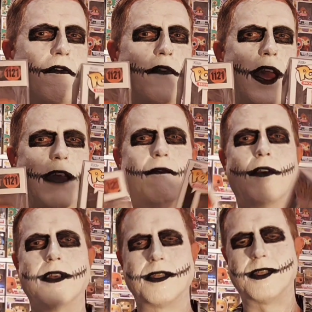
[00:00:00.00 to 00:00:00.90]

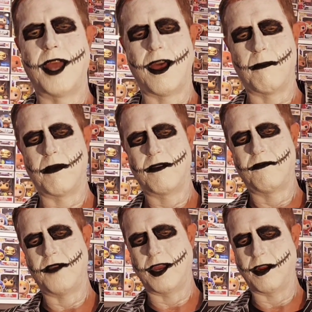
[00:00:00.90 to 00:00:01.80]
favorite Sam
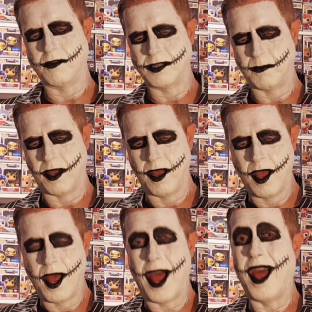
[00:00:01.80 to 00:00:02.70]
figures, but
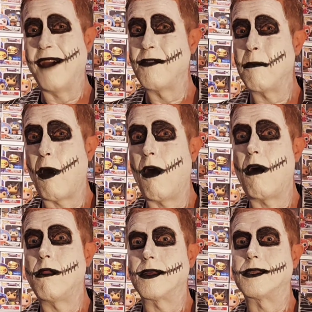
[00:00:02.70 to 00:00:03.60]
I have them
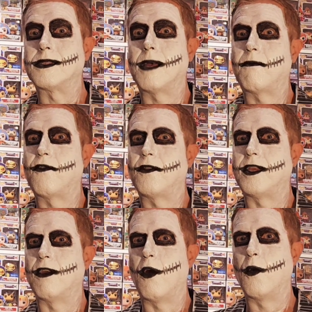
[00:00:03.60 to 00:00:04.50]
all except for
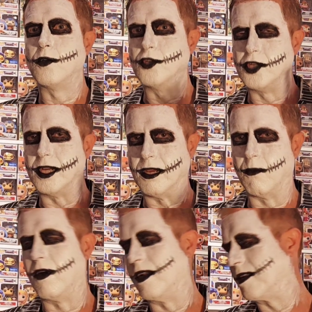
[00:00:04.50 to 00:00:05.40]
the OG
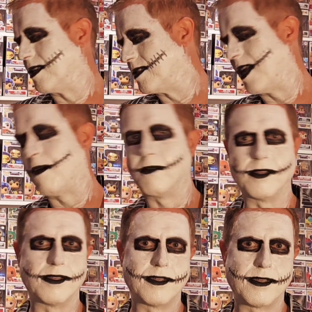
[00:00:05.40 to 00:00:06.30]
one because that
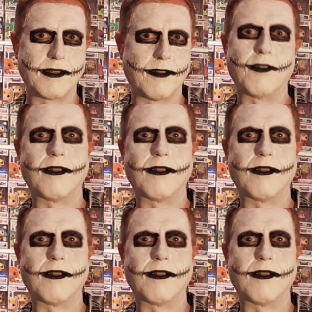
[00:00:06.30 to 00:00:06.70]
one's a little